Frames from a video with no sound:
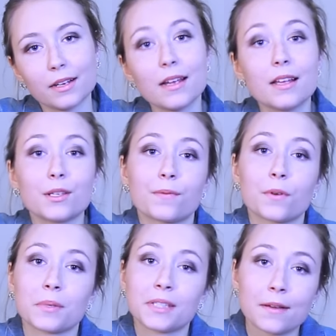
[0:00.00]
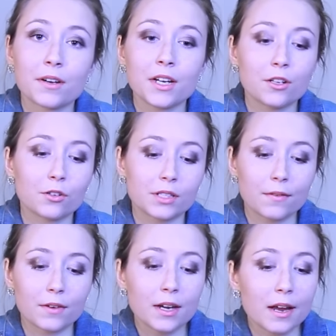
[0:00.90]
is from 70 to
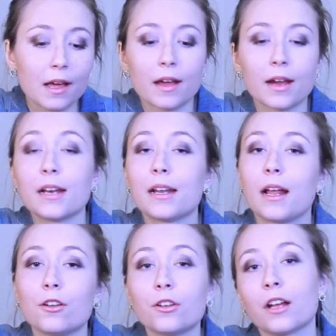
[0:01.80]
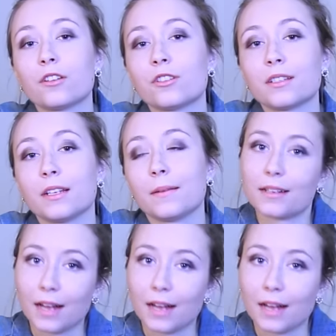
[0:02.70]
79 and you got your C.